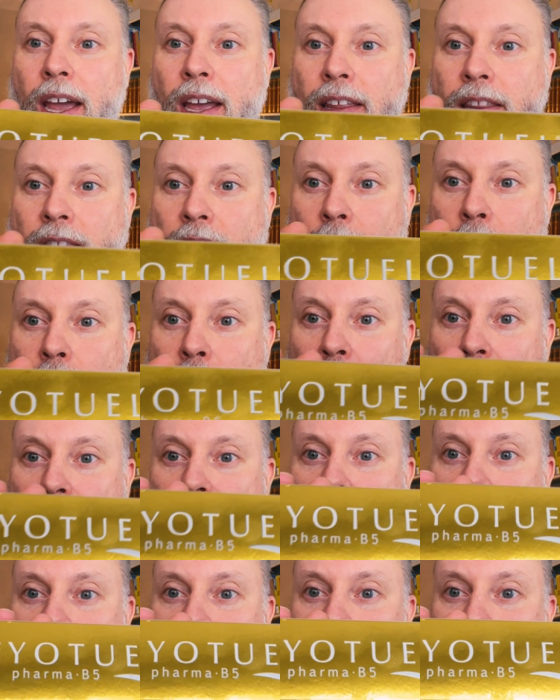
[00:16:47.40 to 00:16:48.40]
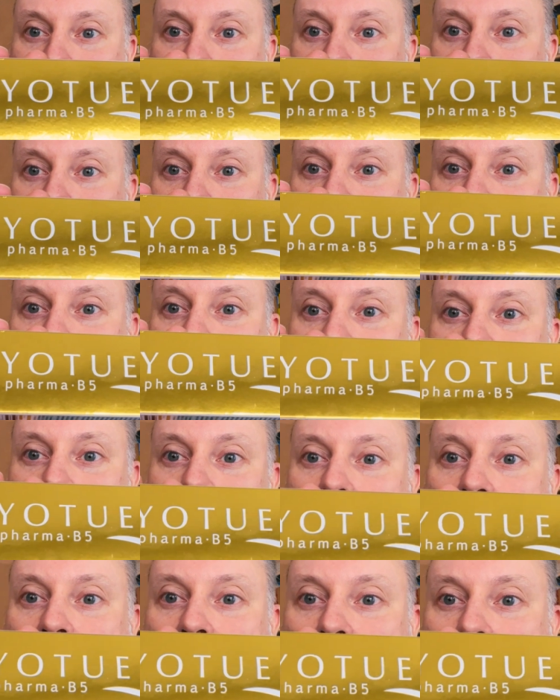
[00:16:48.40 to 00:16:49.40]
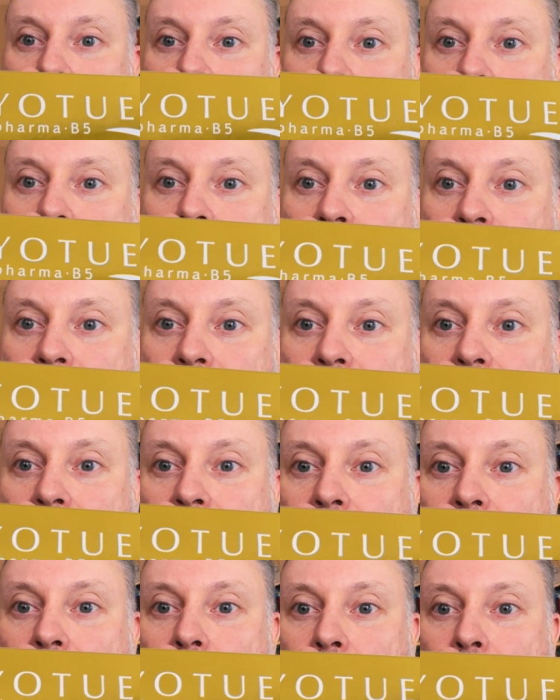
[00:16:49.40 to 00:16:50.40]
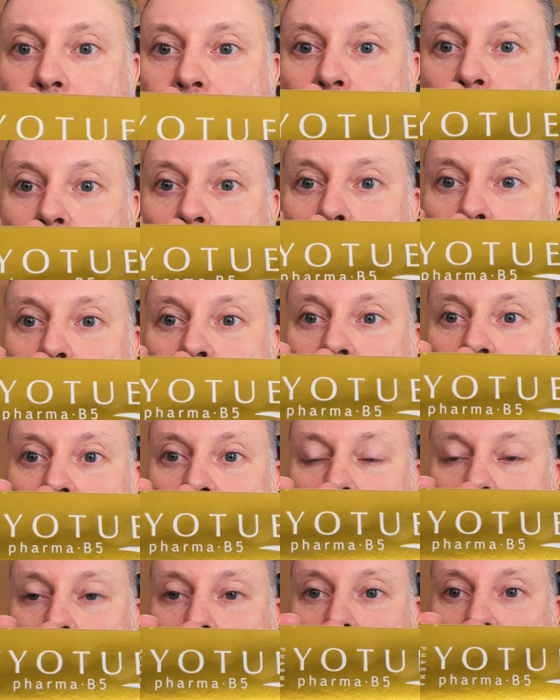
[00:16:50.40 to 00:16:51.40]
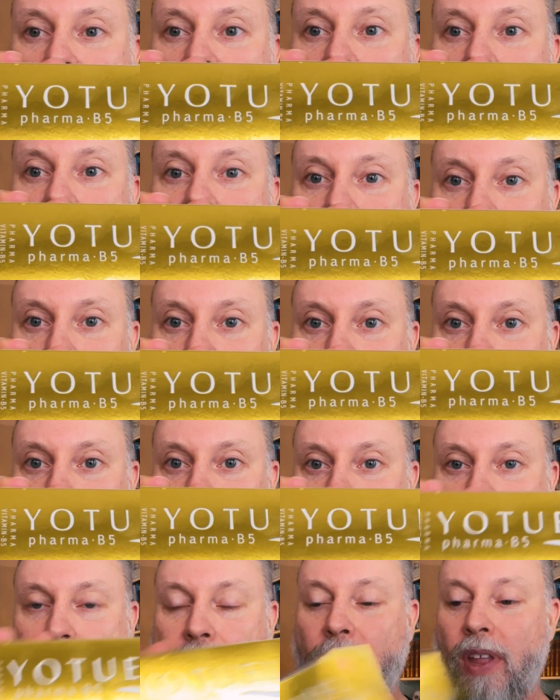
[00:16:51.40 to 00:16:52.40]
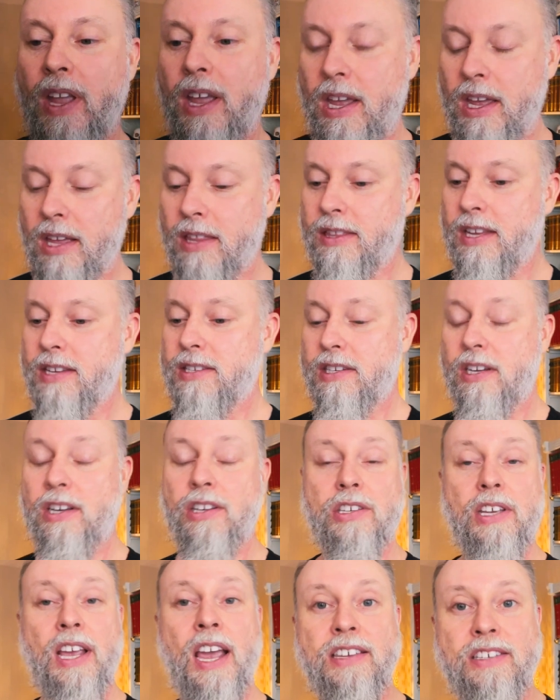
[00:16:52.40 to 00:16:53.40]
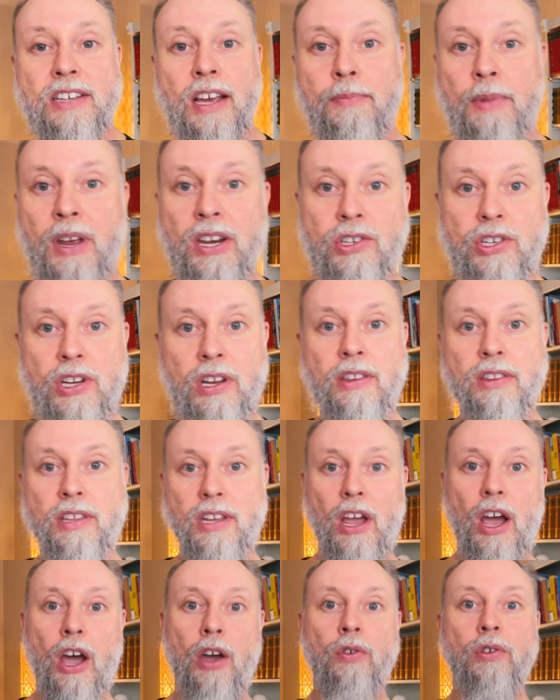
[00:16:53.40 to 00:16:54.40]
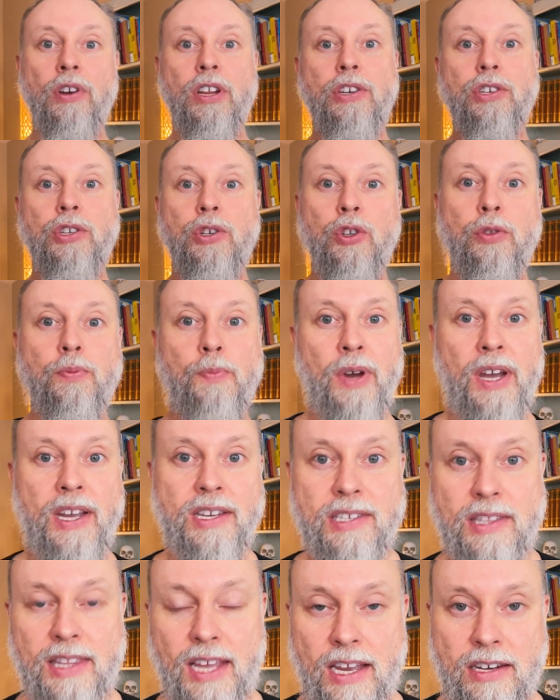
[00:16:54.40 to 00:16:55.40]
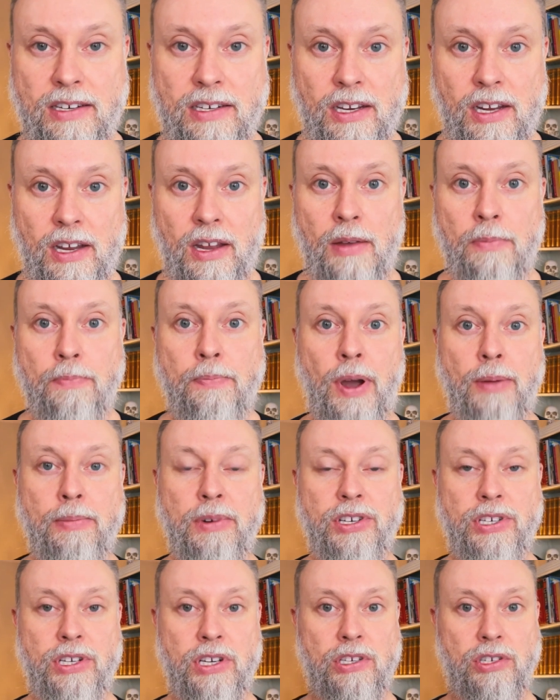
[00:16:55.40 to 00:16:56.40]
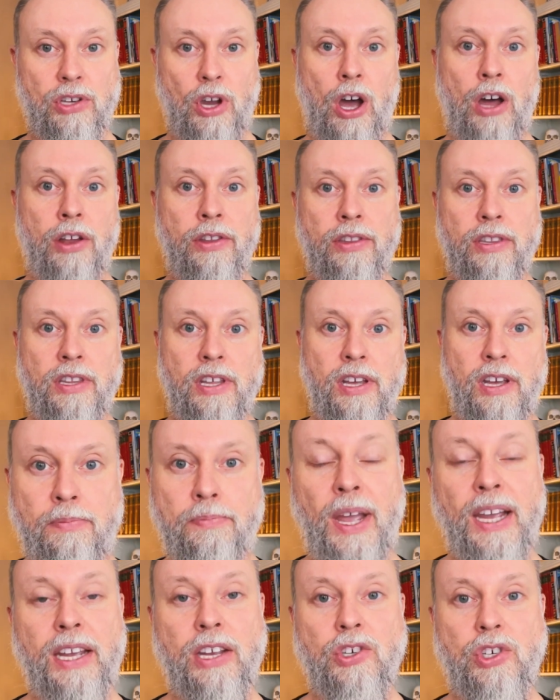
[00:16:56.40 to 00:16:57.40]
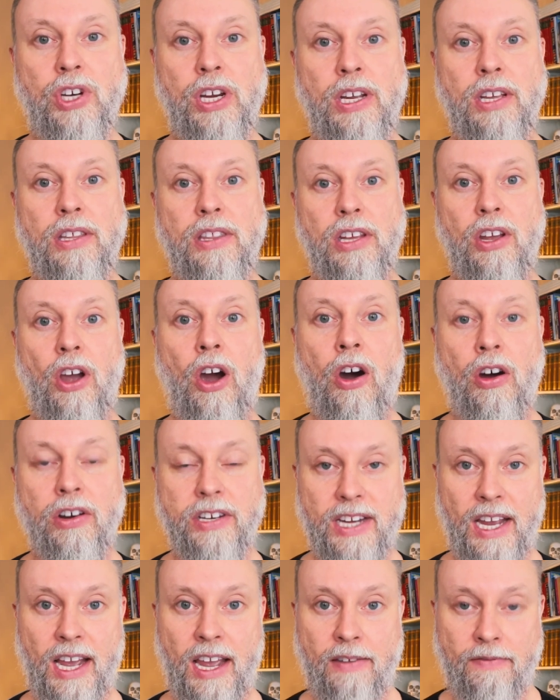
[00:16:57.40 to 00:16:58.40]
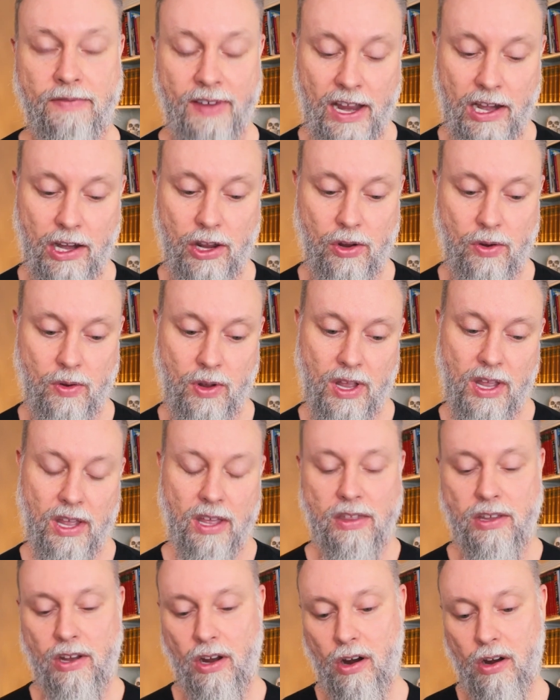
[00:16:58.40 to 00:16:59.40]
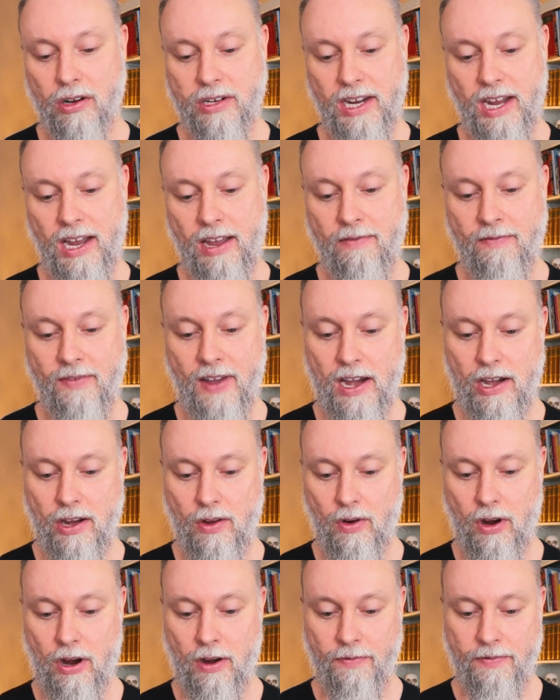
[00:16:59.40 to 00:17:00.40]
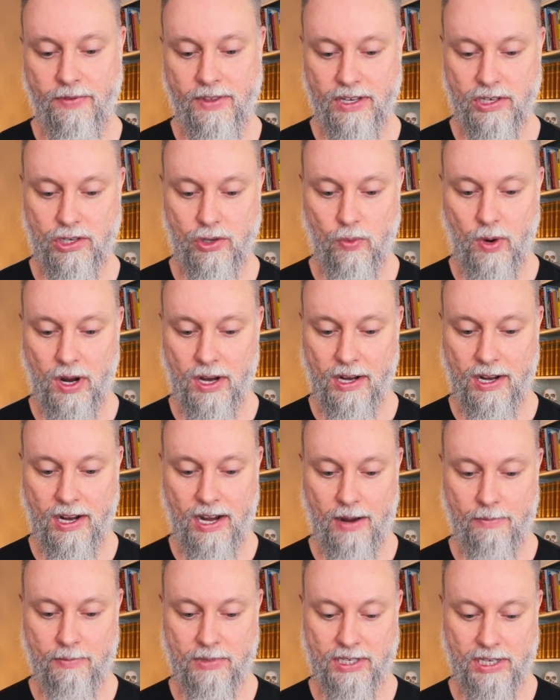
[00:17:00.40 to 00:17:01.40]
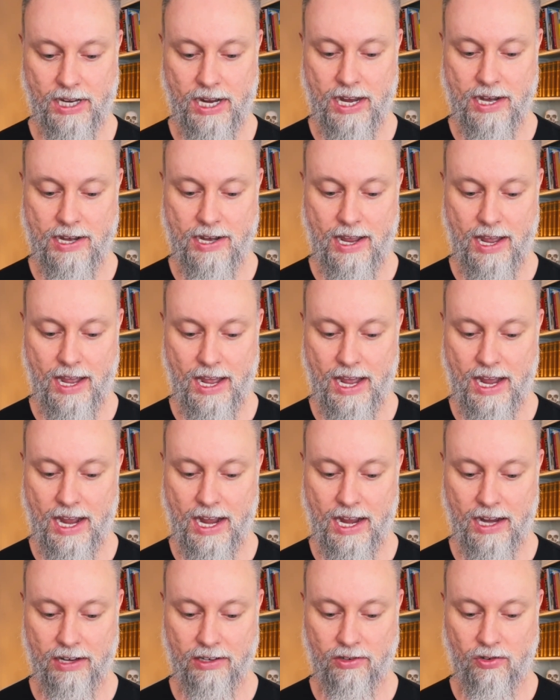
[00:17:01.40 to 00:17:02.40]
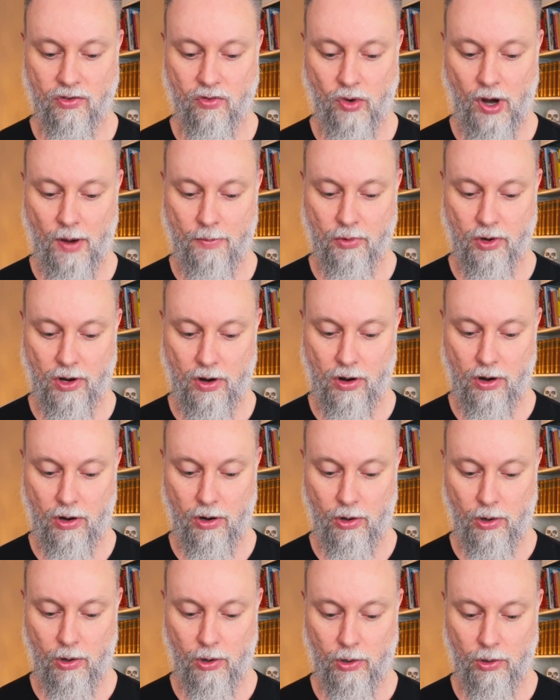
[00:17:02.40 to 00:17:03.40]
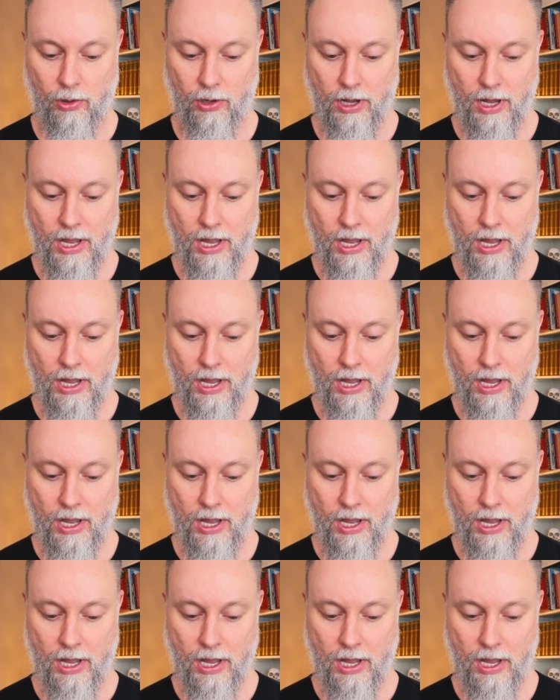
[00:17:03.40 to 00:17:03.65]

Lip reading: The box is golden, and it is the Farmer B5. This is, as I mentioned, the only toothpaste that publishes on the packaging the RDA value. The RDA value of this one comes in at, drumroll,